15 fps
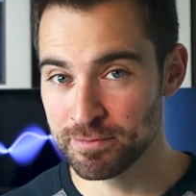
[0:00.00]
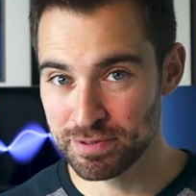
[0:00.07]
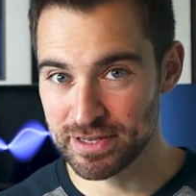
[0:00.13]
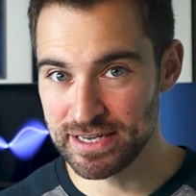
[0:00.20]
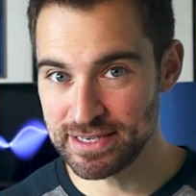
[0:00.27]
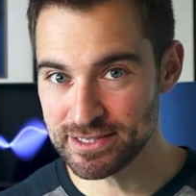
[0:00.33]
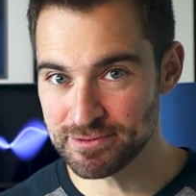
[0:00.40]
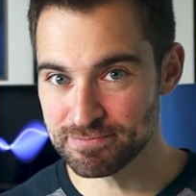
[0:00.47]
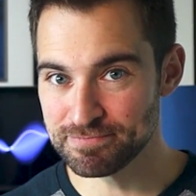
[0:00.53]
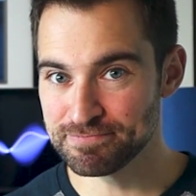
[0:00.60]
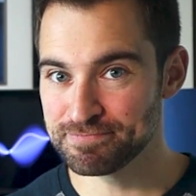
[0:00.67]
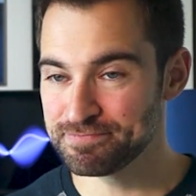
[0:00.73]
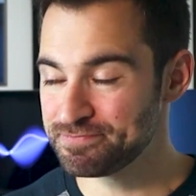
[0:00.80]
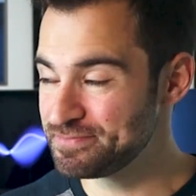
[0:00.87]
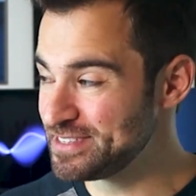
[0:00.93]
Please
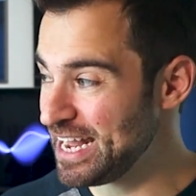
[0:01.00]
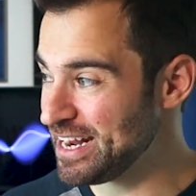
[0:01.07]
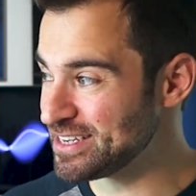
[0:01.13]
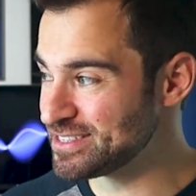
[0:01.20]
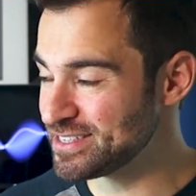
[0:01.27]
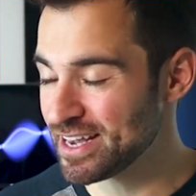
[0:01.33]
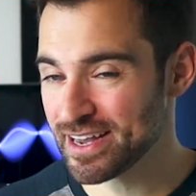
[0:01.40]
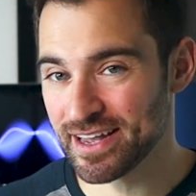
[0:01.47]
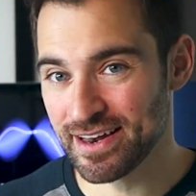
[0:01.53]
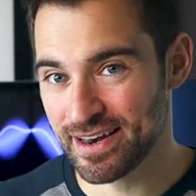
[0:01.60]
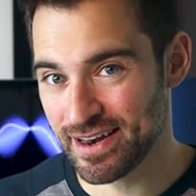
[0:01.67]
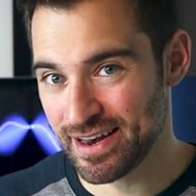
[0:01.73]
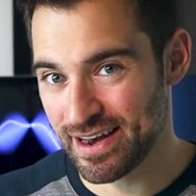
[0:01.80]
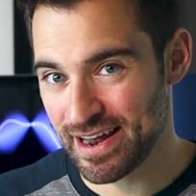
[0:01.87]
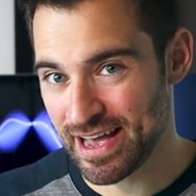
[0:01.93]
take a second
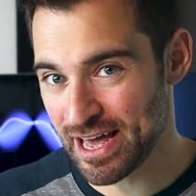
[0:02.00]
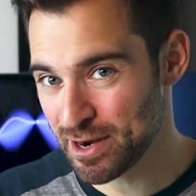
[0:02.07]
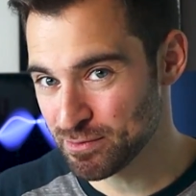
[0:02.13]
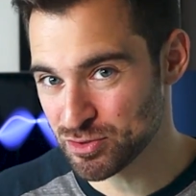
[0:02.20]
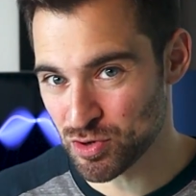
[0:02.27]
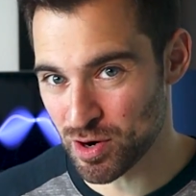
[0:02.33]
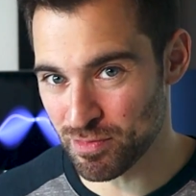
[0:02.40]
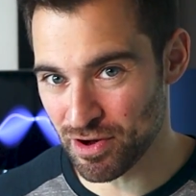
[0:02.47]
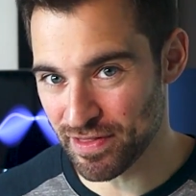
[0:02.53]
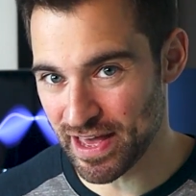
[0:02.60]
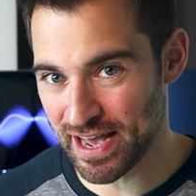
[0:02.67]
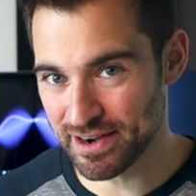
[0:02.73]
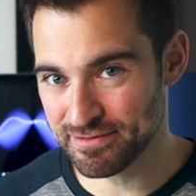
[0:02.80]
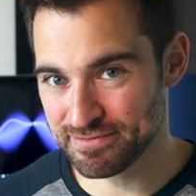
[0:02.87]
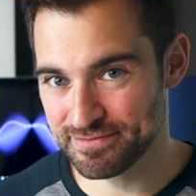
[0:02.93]
and absorb all
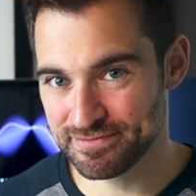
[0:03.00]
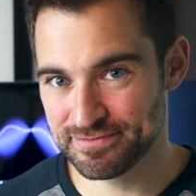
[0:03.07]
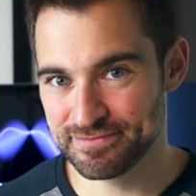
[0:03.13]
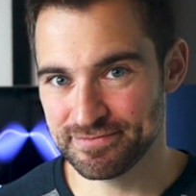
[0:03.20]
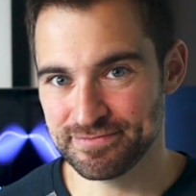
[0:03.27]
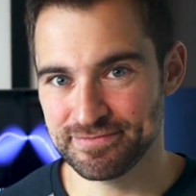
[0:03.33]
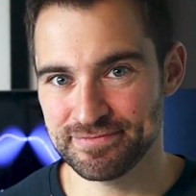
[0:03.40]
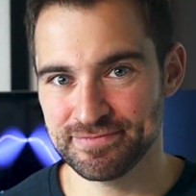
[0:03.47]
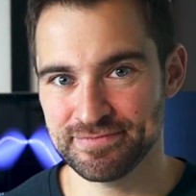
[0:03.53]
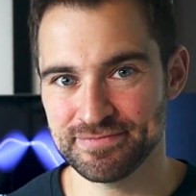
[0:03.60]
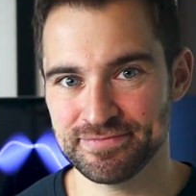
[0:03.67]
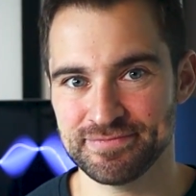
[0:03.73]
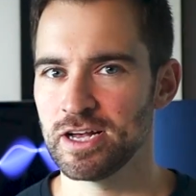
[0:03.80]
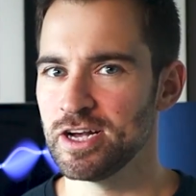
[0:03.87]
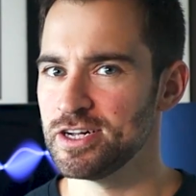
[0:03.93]
that.
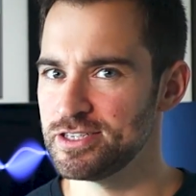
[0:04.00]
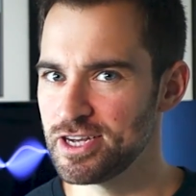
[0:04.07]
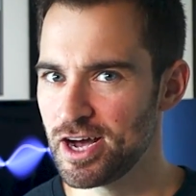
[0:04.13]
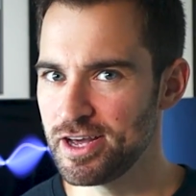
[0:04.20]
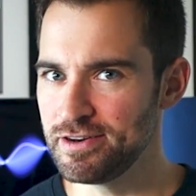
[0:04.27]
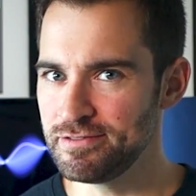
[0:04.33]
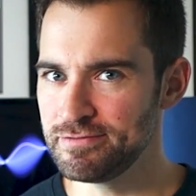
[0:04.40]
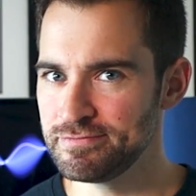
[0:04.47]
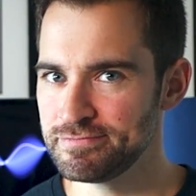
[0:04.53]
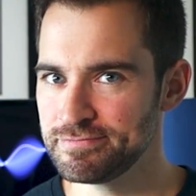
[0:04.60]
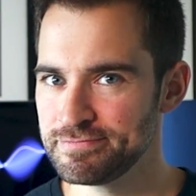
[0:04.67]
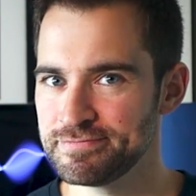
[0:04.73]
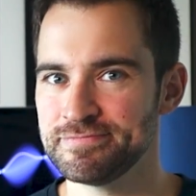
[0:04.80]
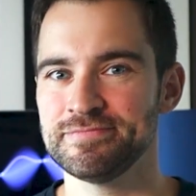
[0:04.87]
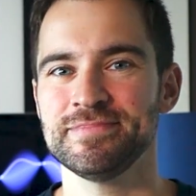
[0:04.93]
Done?
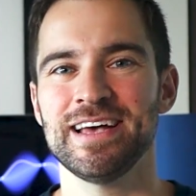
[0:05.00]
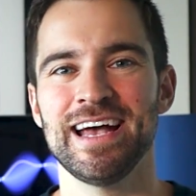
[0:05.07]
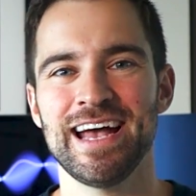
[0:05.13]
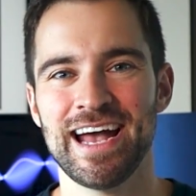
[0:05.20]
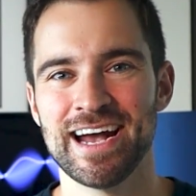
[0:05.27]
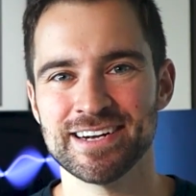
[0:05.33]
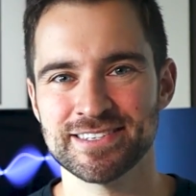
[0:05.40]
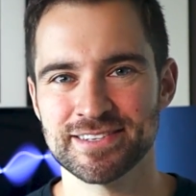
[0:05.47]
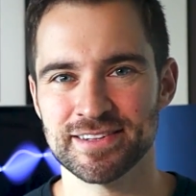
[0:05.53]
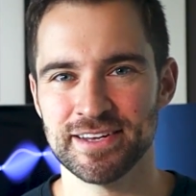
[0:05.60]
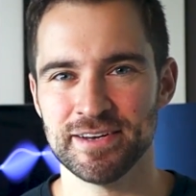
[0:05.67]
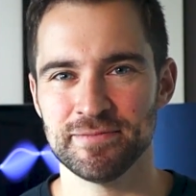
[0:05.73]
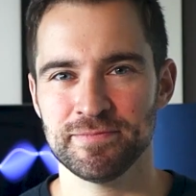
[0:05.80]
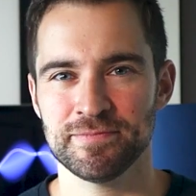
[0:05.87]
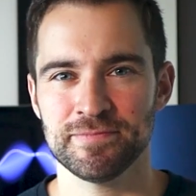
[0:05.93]

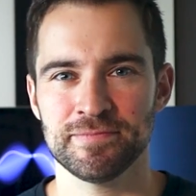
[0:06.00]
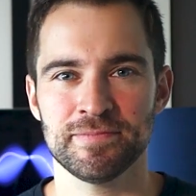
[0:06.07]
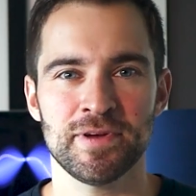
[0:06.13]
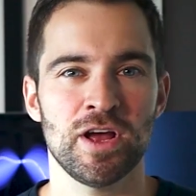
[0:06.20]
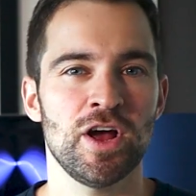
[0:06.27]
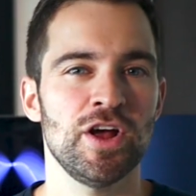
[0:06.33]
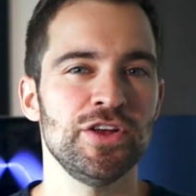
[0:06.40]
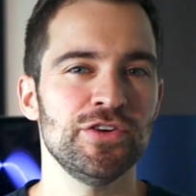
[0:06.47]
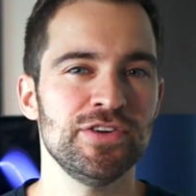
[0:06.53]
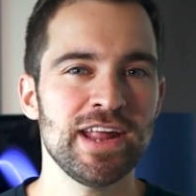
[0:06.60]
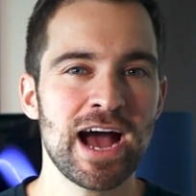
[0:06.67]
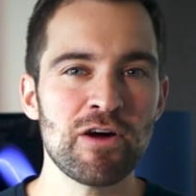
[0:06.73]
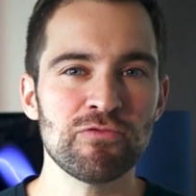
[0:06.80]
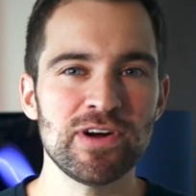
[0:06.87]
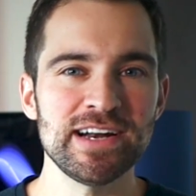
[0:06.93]
Excellent. You're
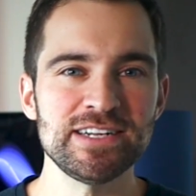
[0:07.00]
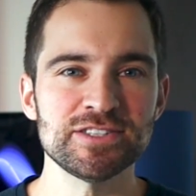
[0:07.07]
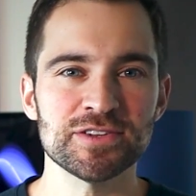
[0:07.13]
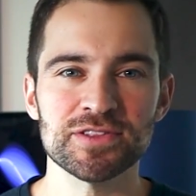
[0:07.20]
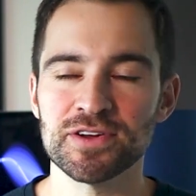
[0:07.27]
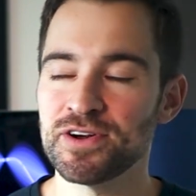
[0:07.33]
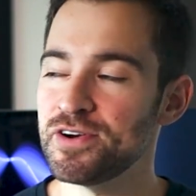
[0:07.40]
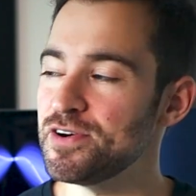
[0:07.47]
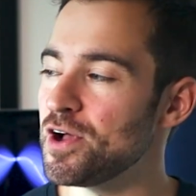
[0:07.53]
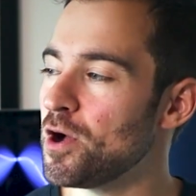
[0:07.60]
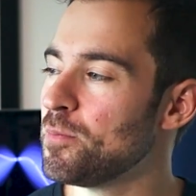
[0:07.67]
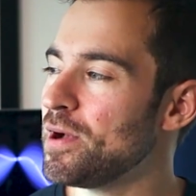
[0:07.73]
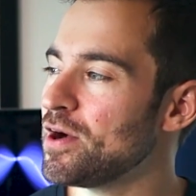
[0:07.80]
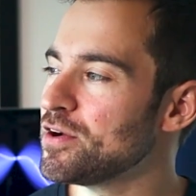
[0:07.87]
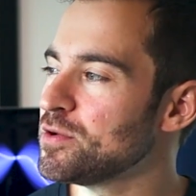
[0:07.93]
now ready to learn
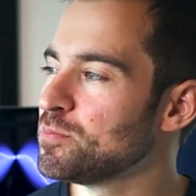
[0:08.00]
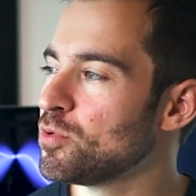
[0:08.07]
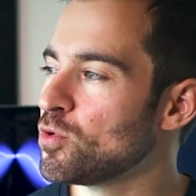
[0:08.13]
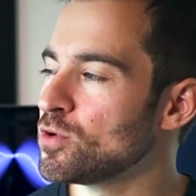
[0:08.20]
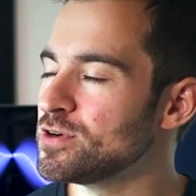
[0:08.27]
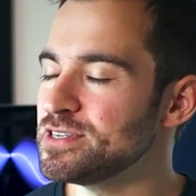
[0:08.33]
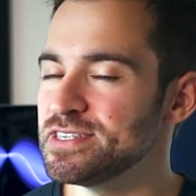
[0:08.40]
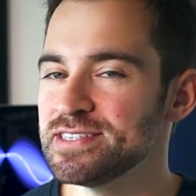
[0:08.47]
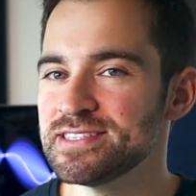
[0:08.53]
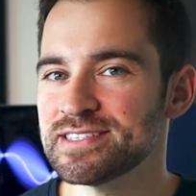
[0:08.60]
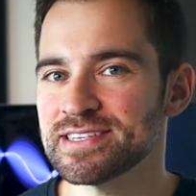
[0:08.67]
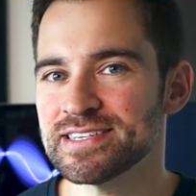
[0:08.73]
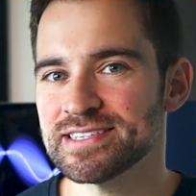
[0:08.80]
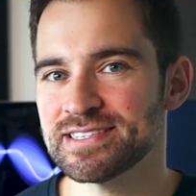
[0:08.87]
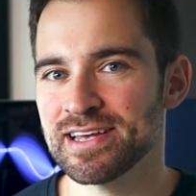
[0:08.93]
about
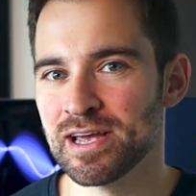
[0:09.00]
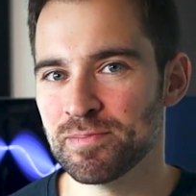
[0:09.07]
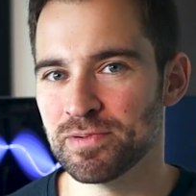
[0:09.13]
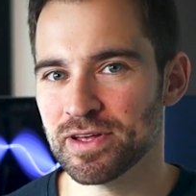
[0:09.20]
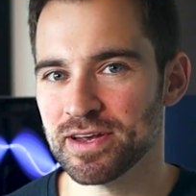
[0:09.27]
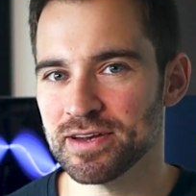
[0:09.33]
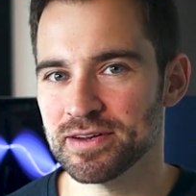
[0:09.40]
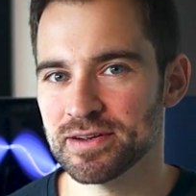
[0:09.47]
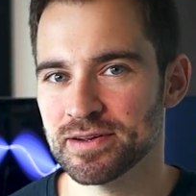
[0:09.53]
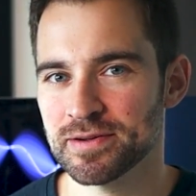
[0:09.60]
importance sampling.